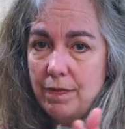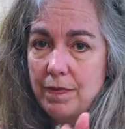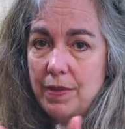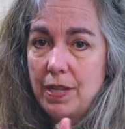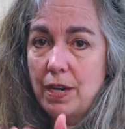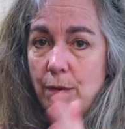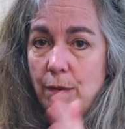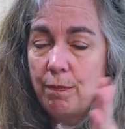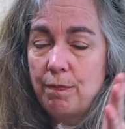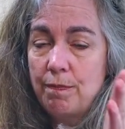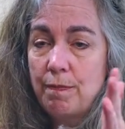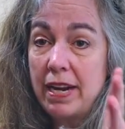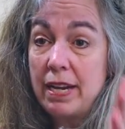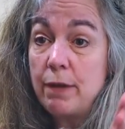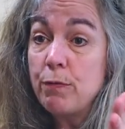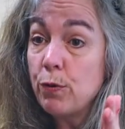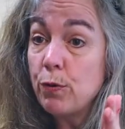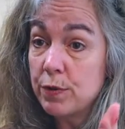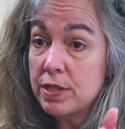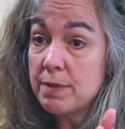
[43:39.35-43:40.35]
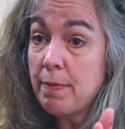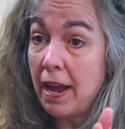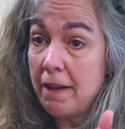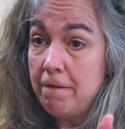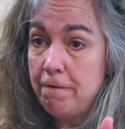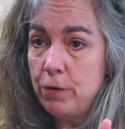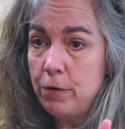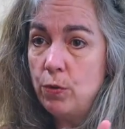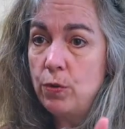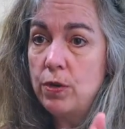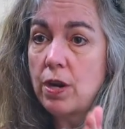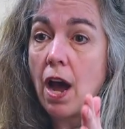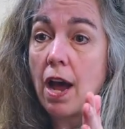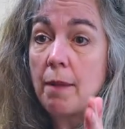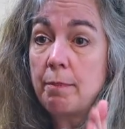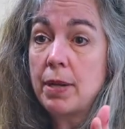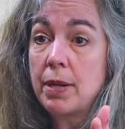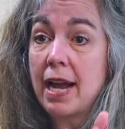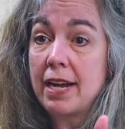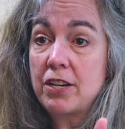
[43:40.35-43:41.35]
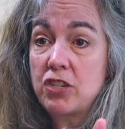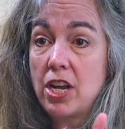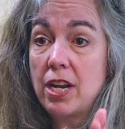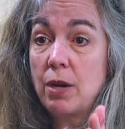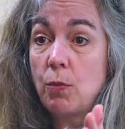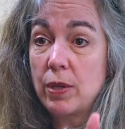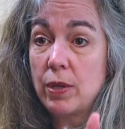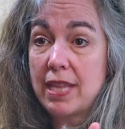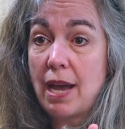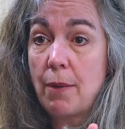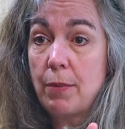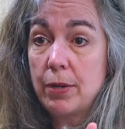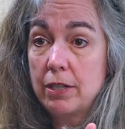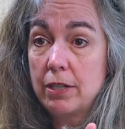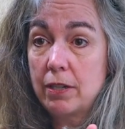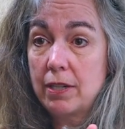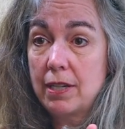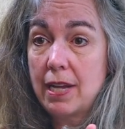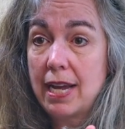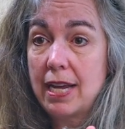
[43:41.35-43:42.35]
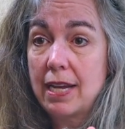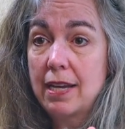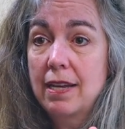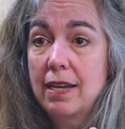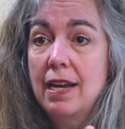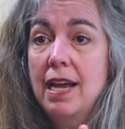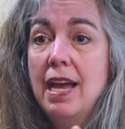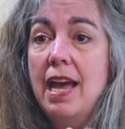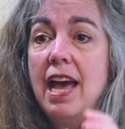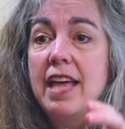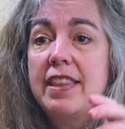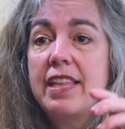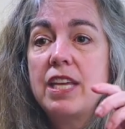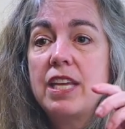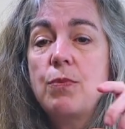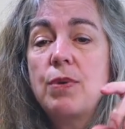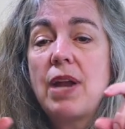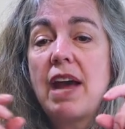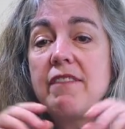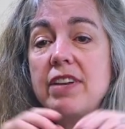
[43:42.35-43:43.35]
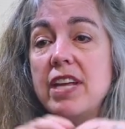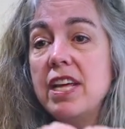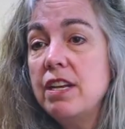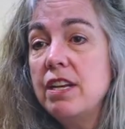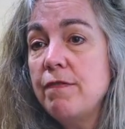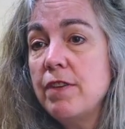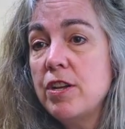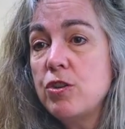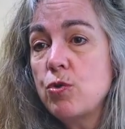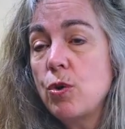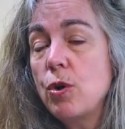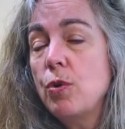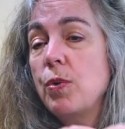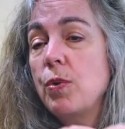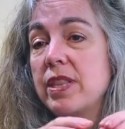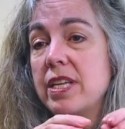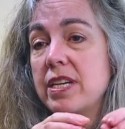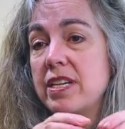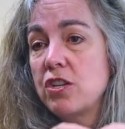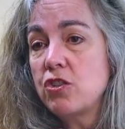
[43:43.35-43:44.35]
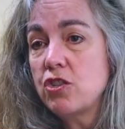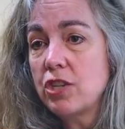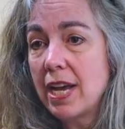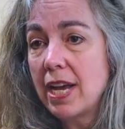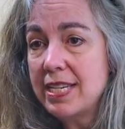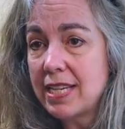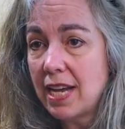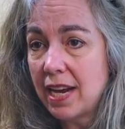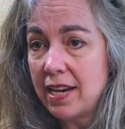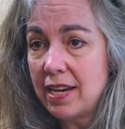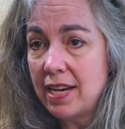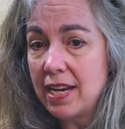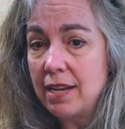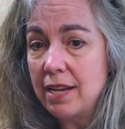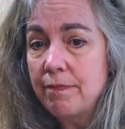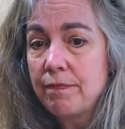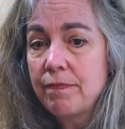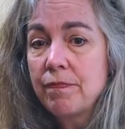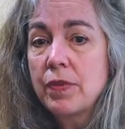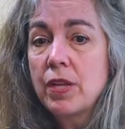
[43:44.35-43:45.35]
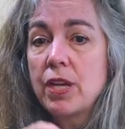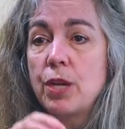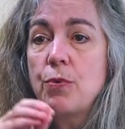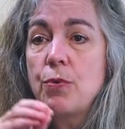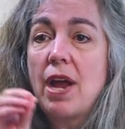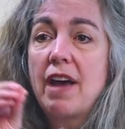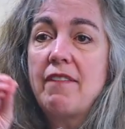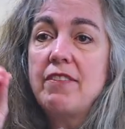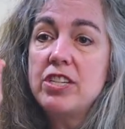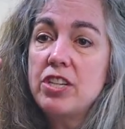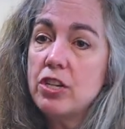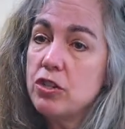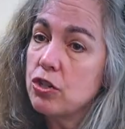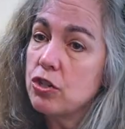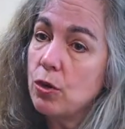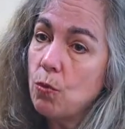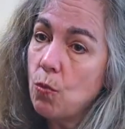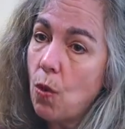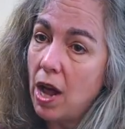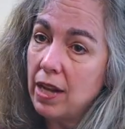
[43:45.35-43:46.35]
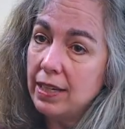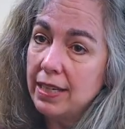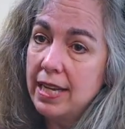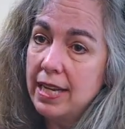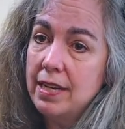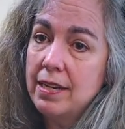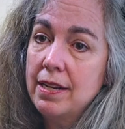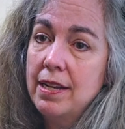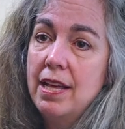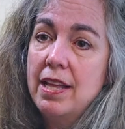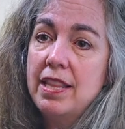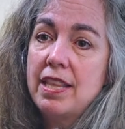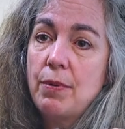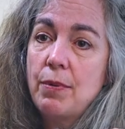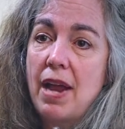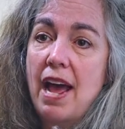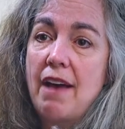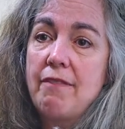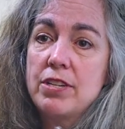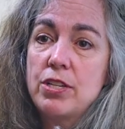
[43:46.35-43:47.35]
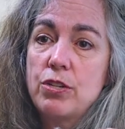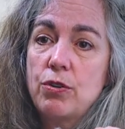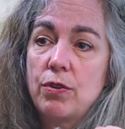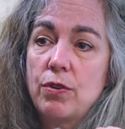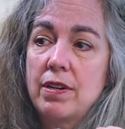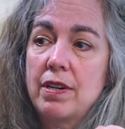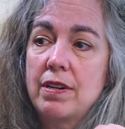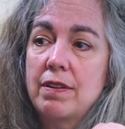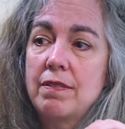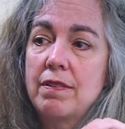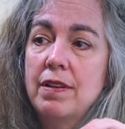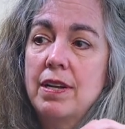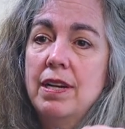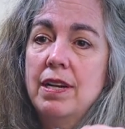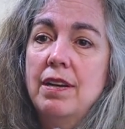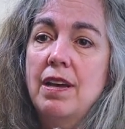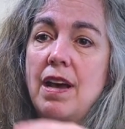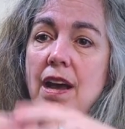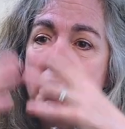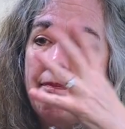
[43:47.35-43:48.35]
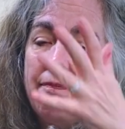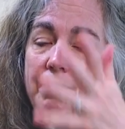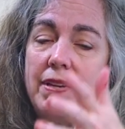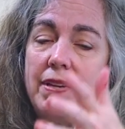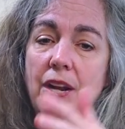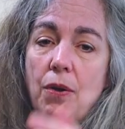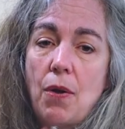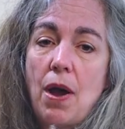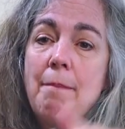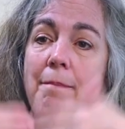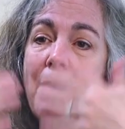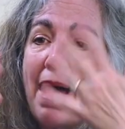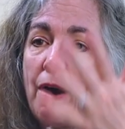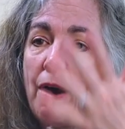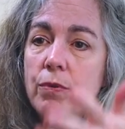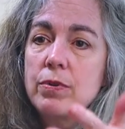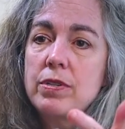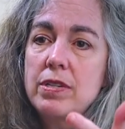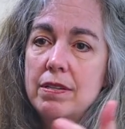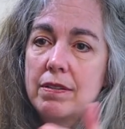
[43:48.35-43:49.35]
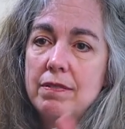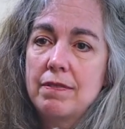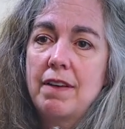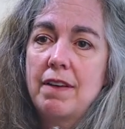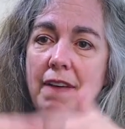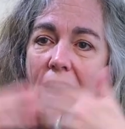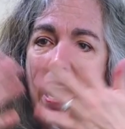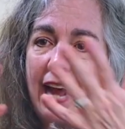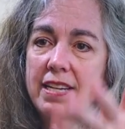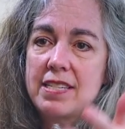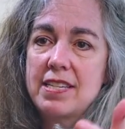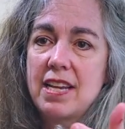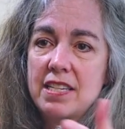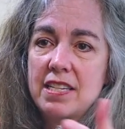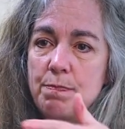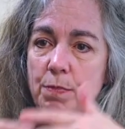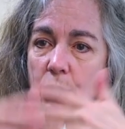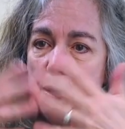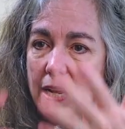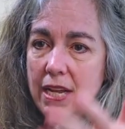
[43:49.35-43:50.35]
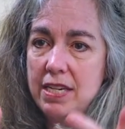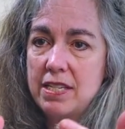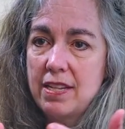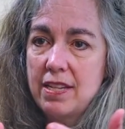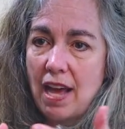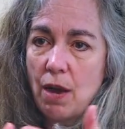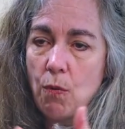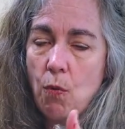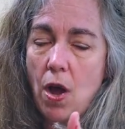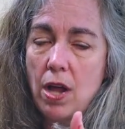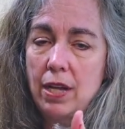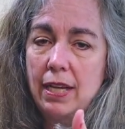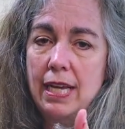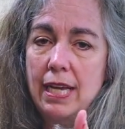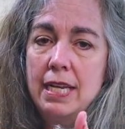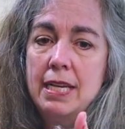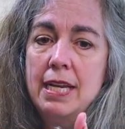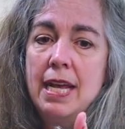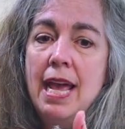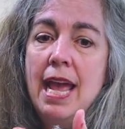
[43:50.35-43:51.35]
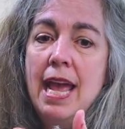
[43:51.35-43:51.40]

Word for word: you know, money for to buy food on blockchain and what that would look like, and that you would have an individual with a digital identity you would have a digital wallet that would have a certain you know, amount of access put into that wallet.